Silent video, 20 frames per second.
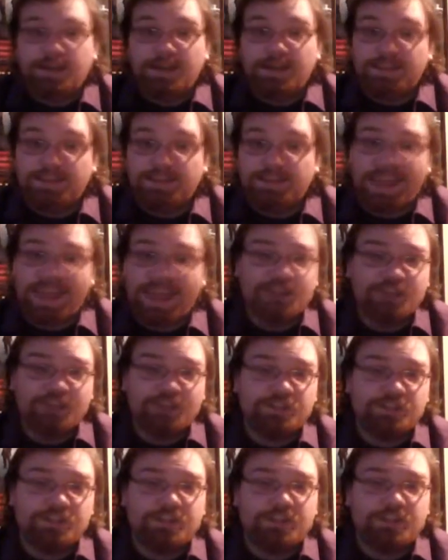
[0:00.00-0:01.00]
The
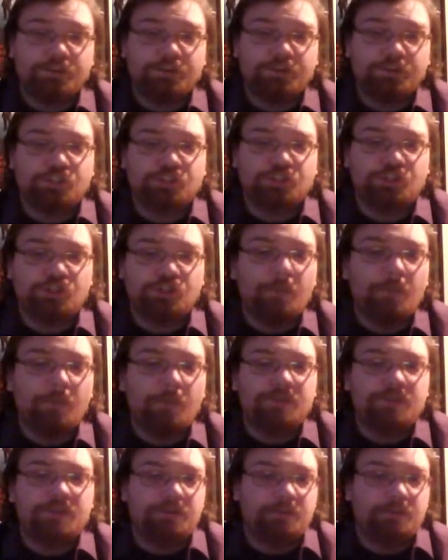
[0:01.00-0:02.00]
action here is so
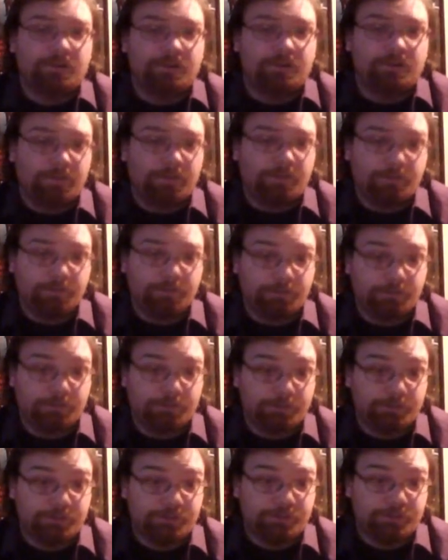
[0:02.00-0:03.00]
much bigger than the
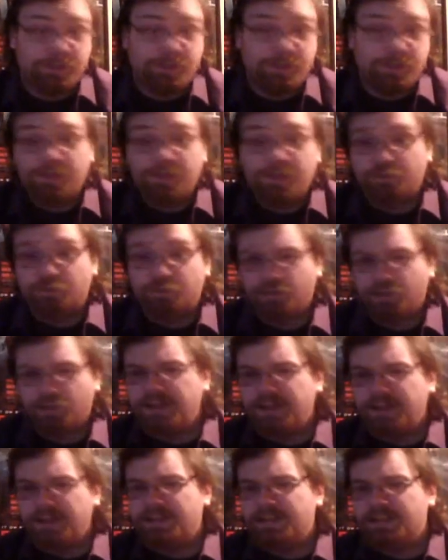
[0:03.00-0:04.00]
first. The
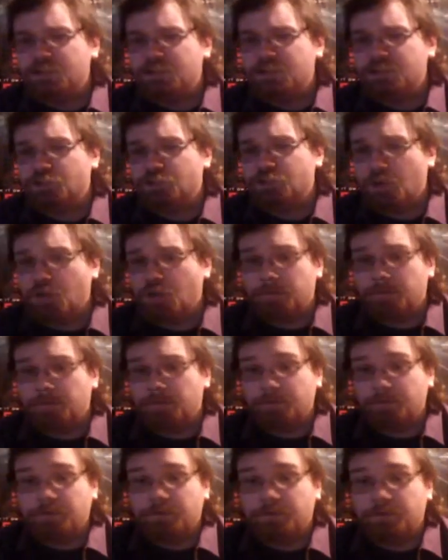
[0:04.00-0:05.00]
writing is
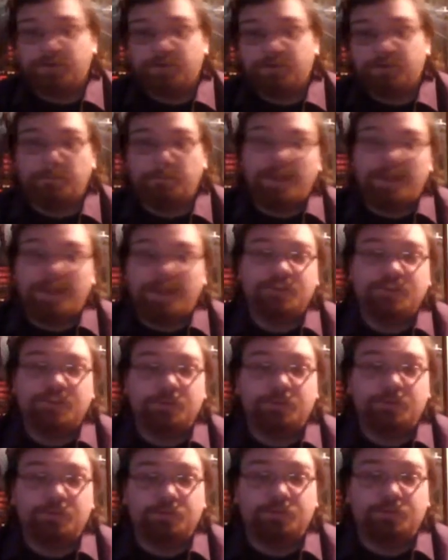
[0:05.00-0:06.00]
sharper. The banter
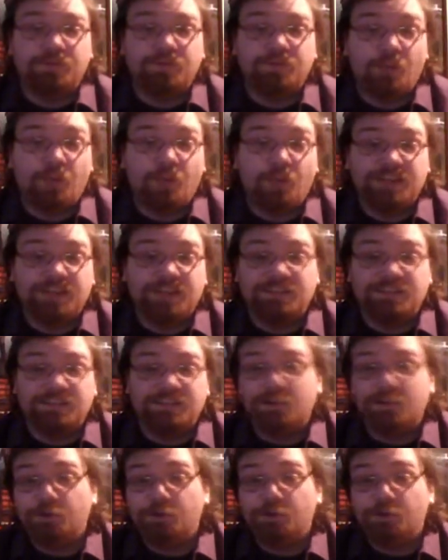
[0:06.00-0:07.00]
between Watson and
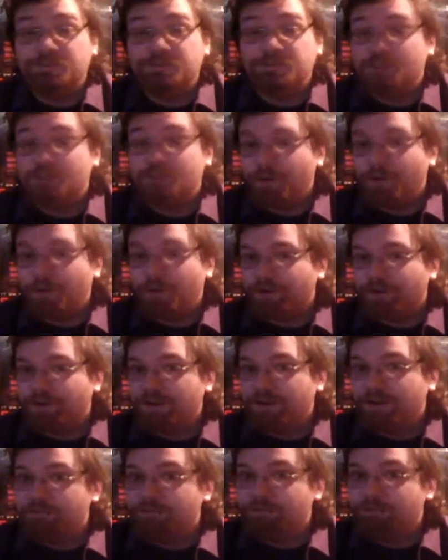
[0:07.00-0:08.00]
Holmes is quicker
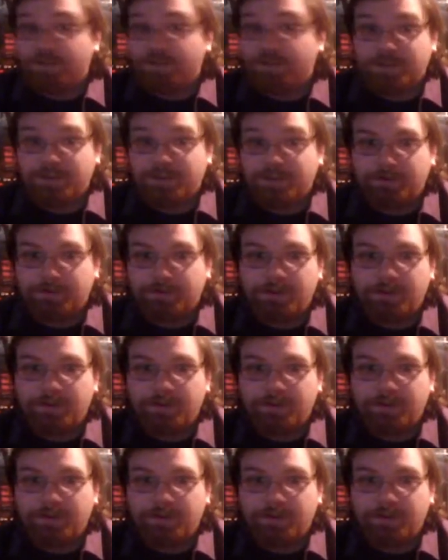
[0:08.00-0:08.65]
and funnier.